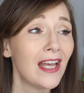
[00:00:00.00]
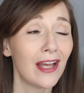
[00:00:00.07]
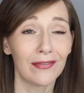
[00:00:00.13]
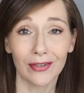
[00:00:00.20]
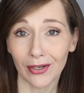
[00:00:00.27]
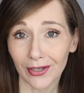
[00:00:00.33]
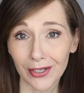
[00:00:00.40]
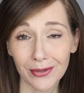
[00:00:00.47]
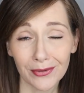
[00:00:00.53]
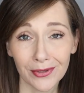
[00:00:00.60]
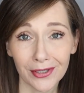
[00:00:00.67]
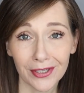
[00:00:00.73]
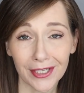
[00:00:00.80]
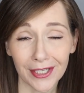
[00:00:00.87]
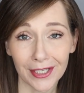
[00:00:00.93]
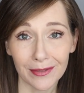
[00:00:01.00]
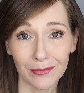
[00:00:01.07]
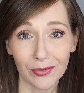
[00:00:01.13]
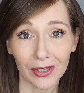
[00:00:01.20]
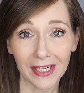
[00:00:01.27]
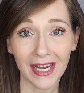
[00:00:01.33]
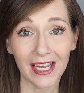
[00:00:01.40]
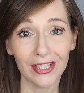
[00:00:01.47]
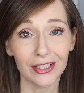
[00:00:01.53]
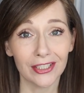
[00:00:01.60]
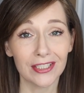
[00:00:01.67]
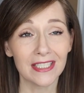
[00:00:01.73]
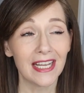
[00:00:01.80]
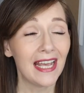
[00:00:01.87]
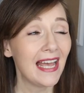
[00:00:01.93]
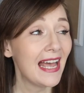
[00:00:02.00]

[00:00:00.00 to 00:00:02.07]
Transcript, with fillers: I've already ordered it in more colors.